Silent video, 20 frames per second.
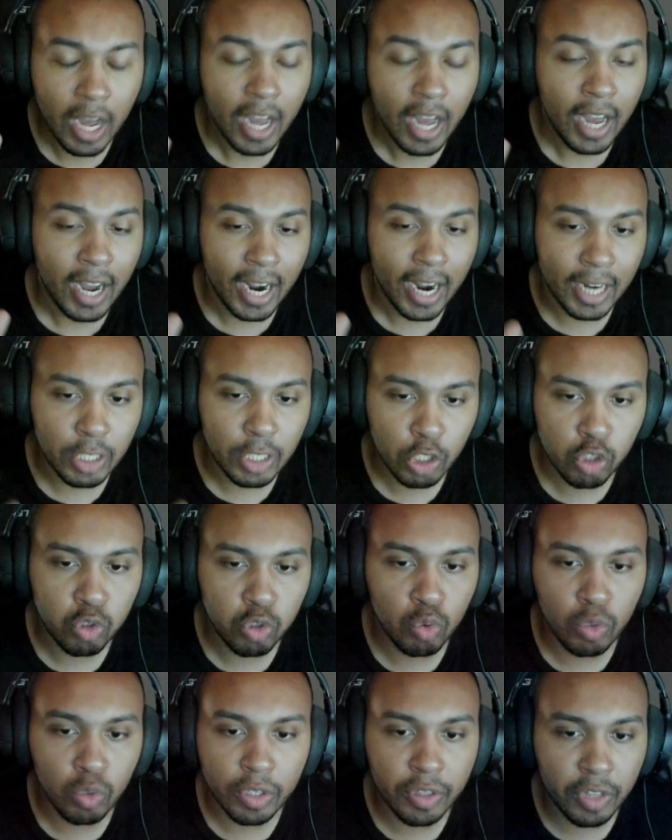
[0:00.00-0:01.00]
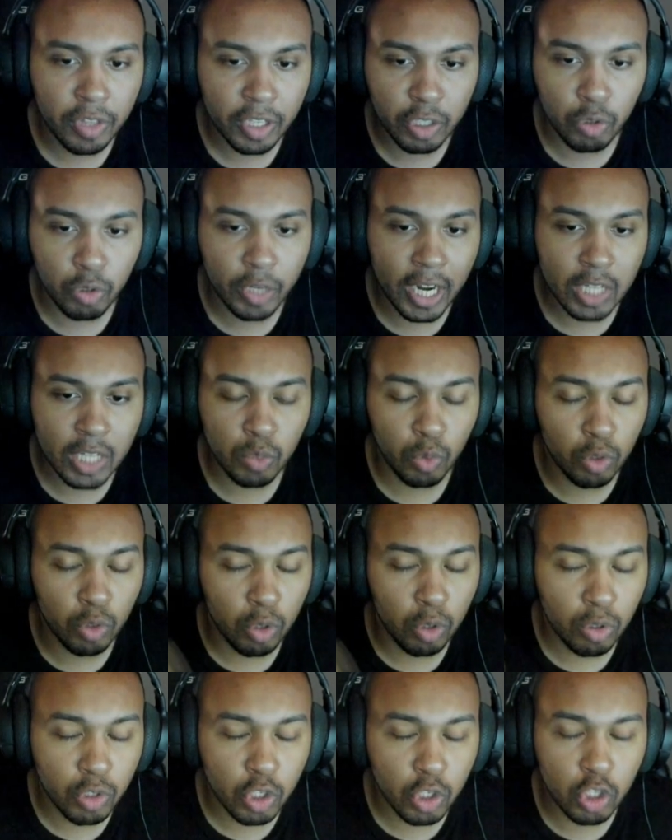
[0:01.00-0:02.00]
I truly think you guys will
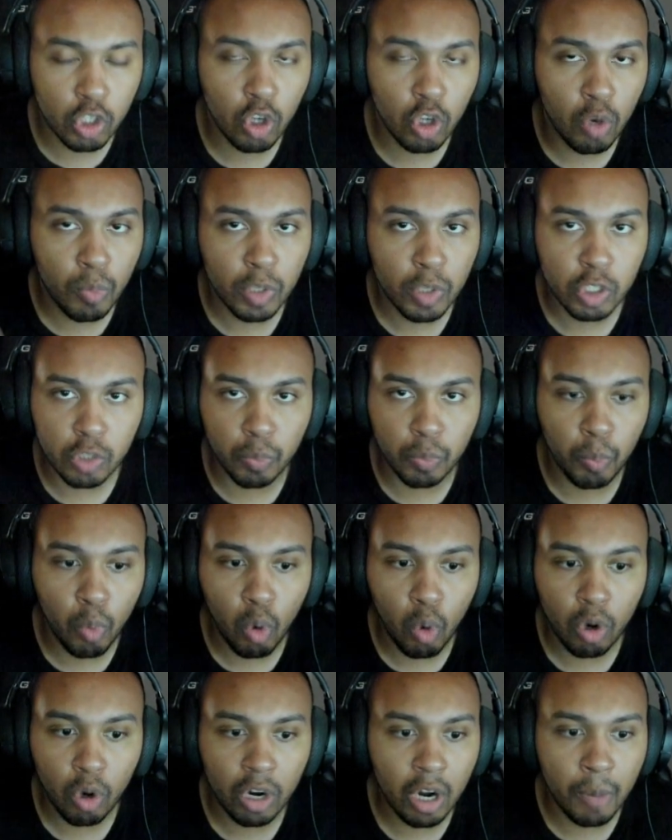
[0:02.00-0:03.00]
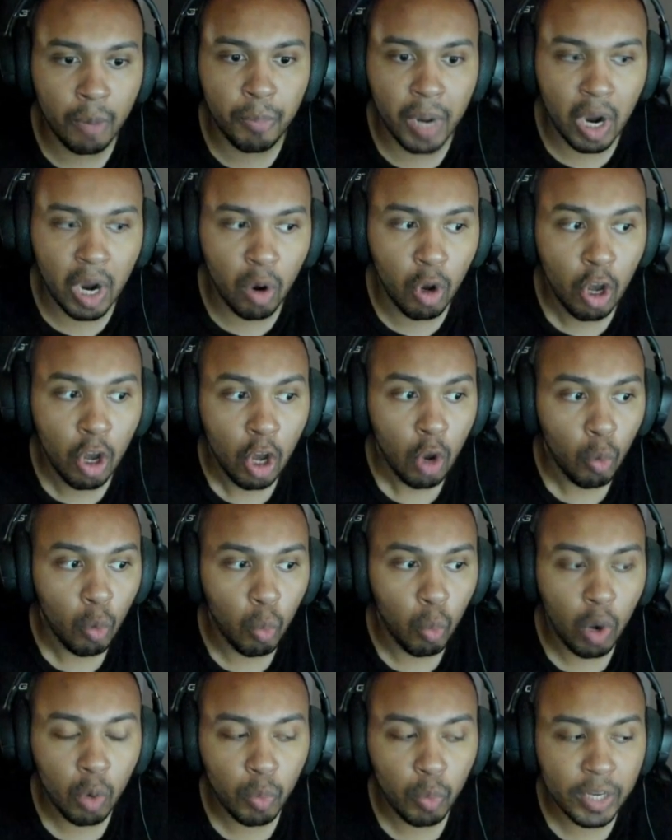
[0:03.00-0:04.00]
learn so much more about
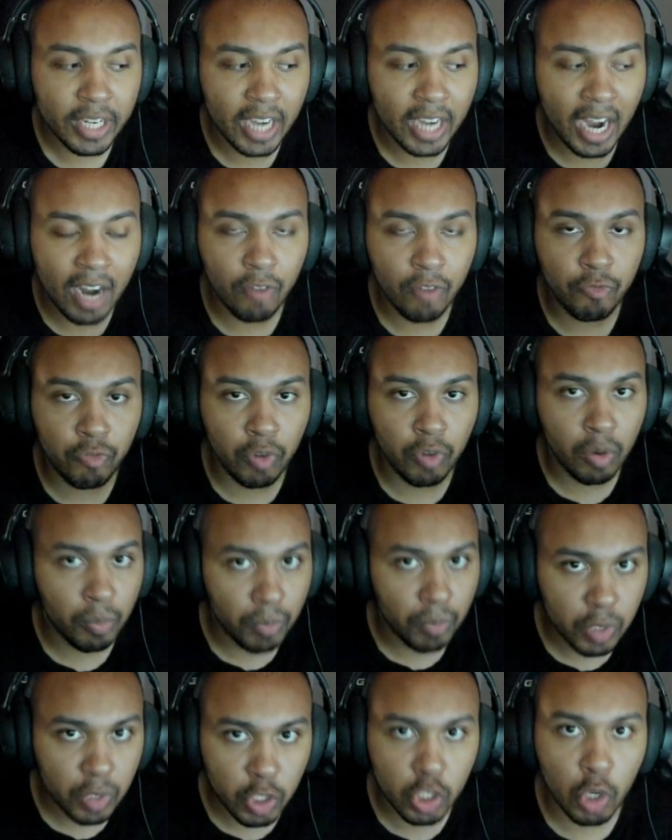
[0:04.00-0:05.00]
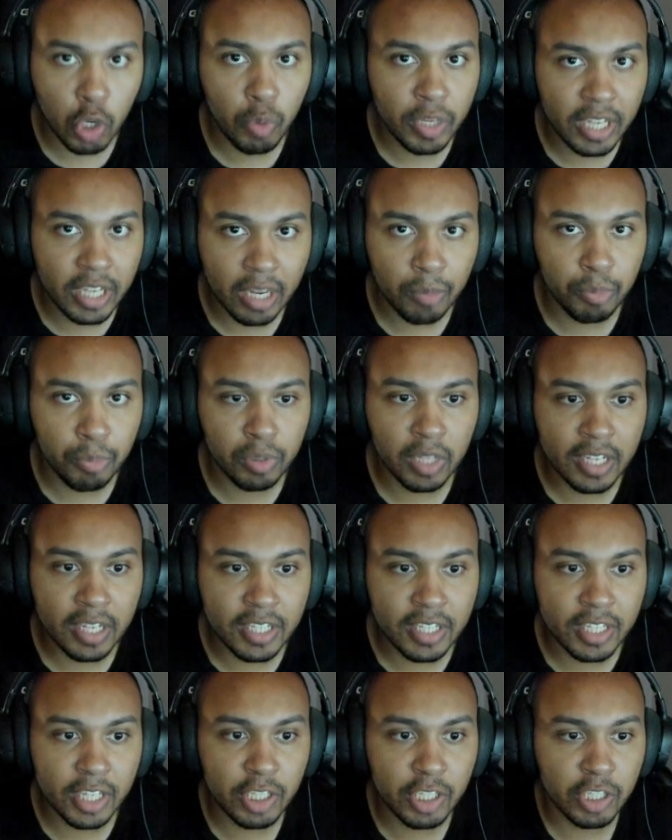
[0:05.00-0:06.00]
what we got from Sony and
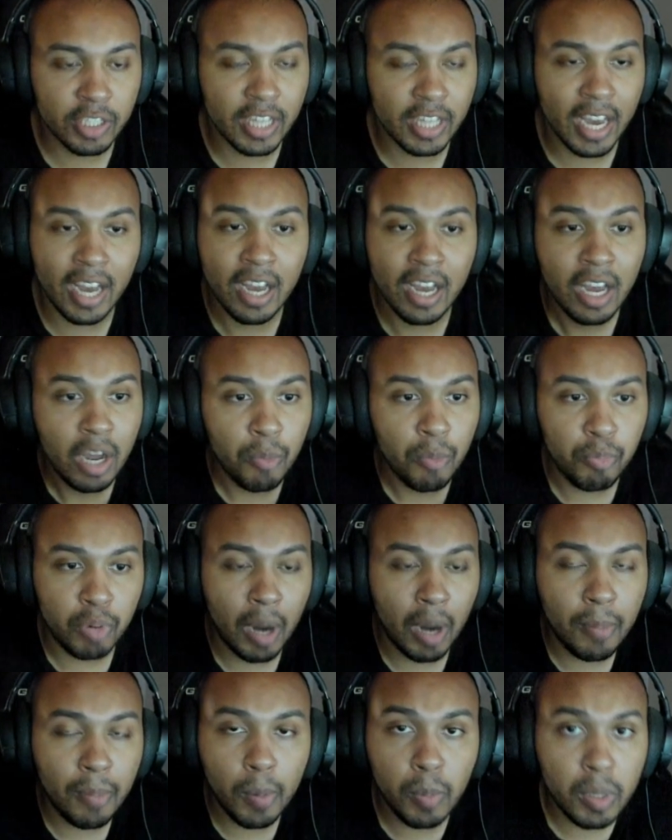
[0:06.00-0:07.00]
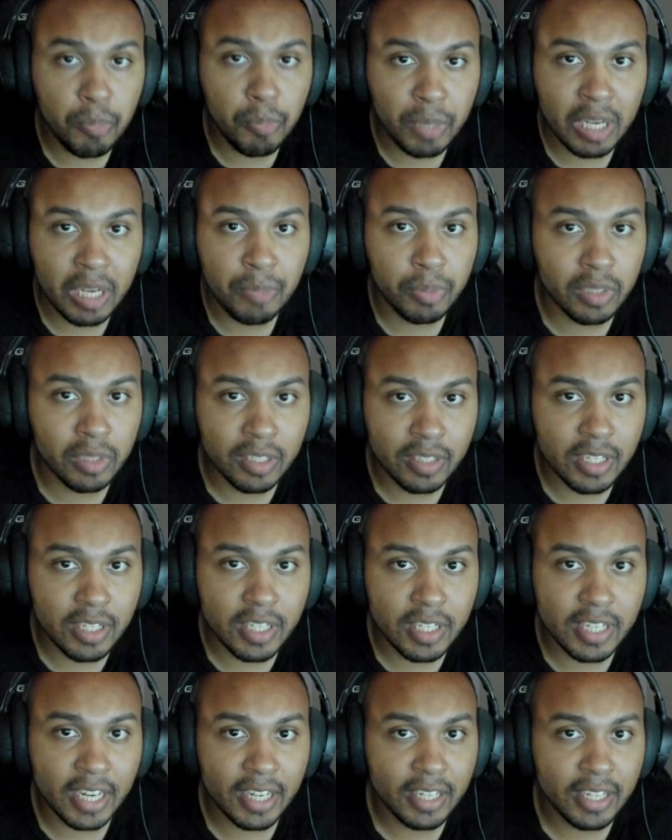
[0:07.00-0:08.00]
PlayStation that probably people in this
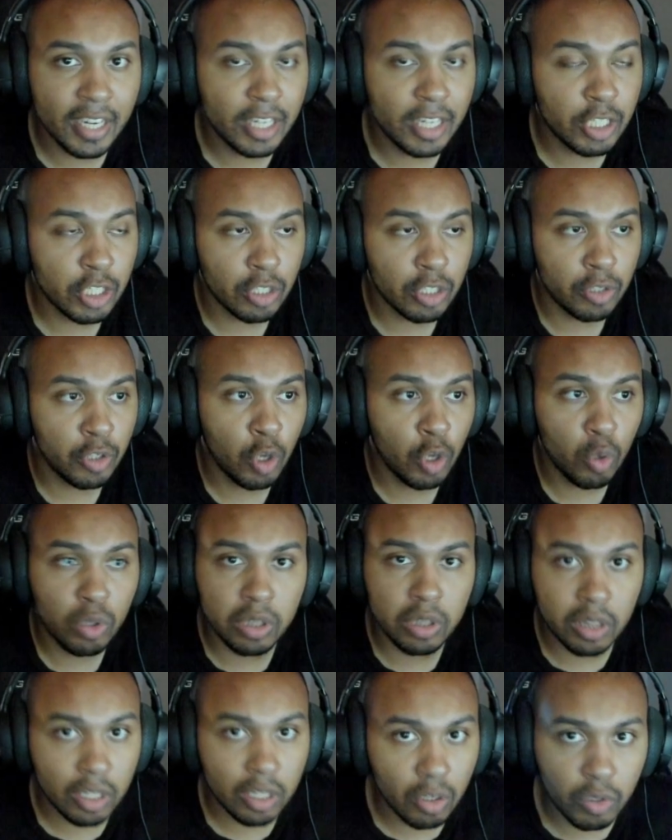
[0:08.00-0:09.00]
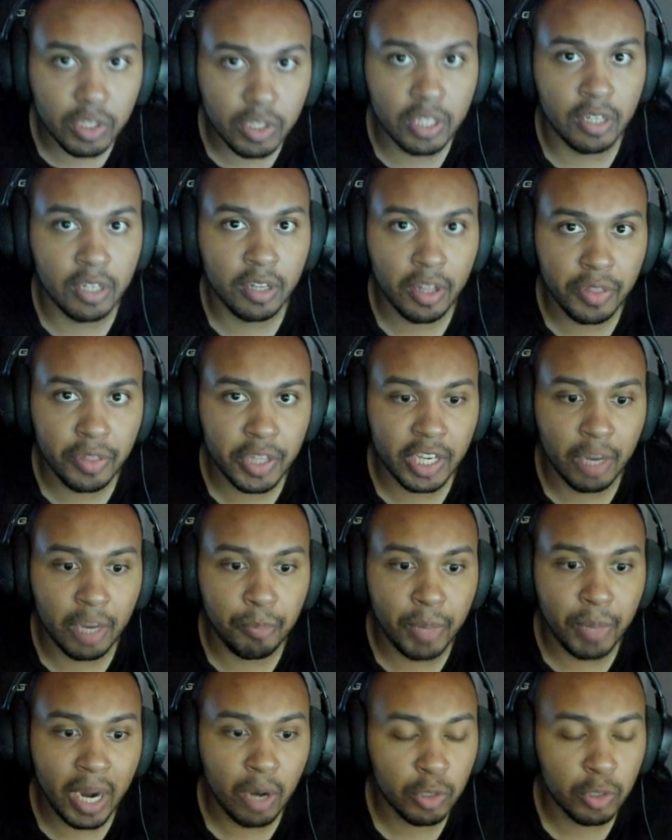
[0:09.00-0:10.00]
day and age know little to nothing
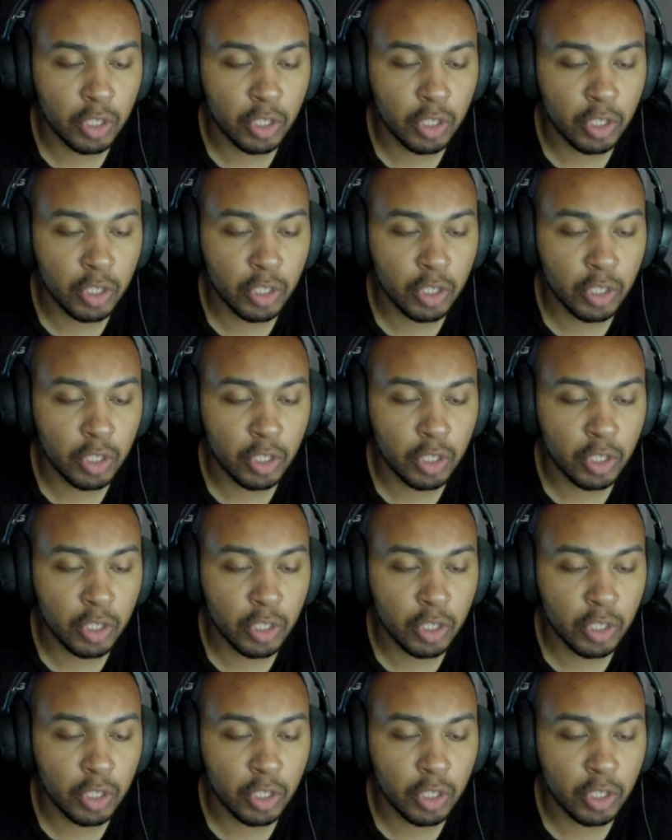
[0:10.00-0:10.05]
about.